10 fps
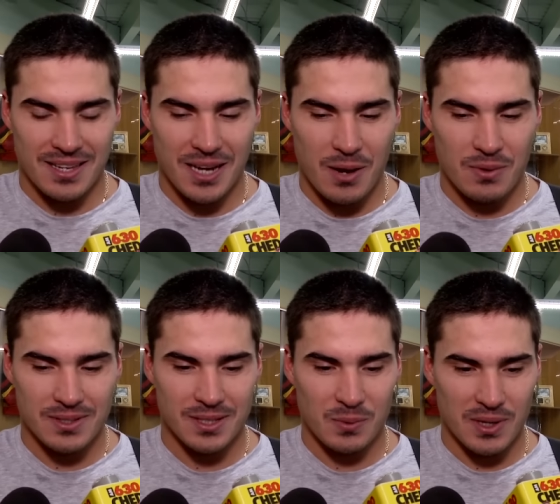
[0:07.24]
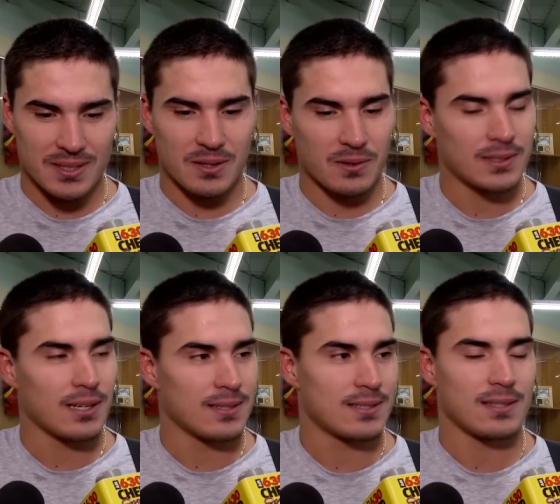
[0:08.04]
think I was at the Westin
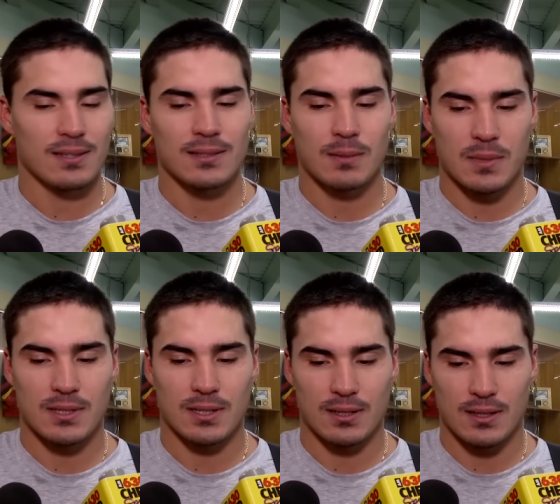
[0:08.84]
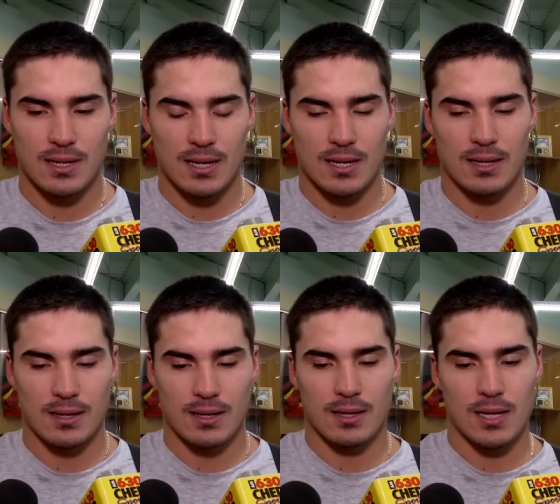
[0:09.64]
Hotel, still in Edmonton,
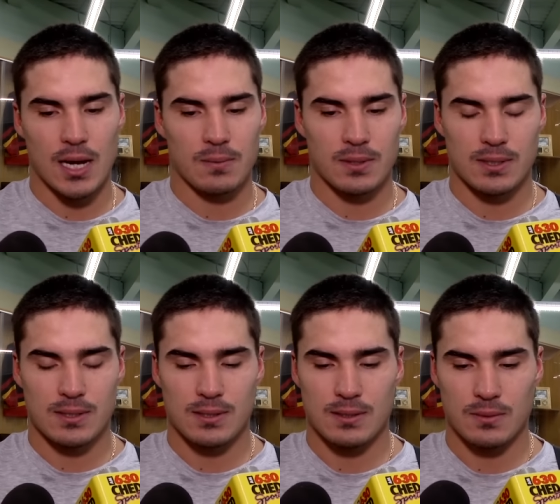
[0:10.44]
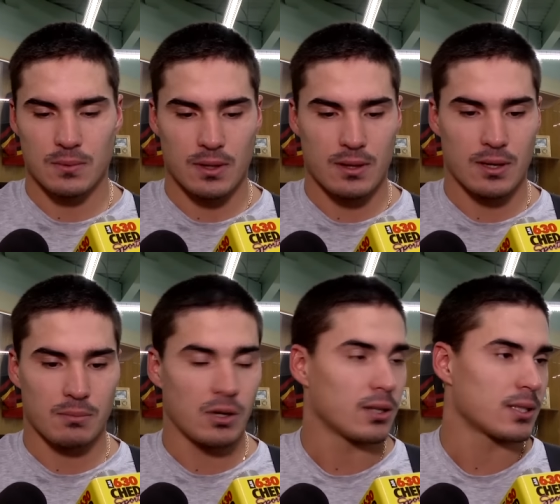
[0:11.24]
and I was with uh,
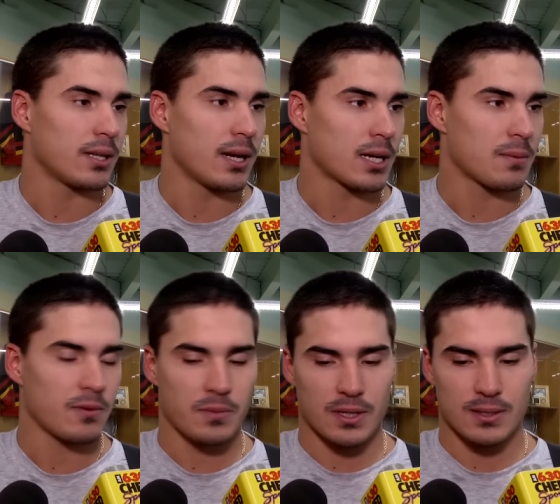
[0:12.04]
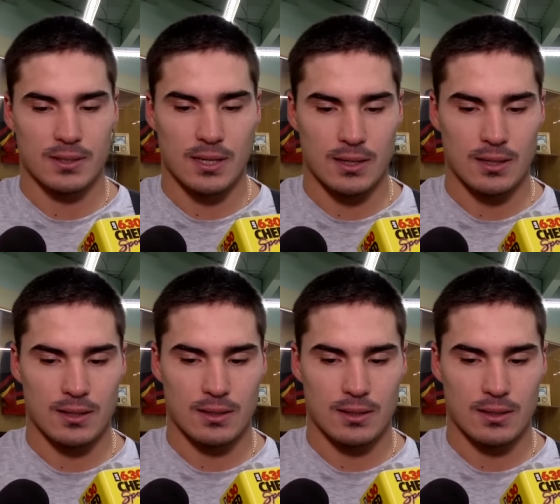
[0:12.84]
Bogdan Yakimov because uh,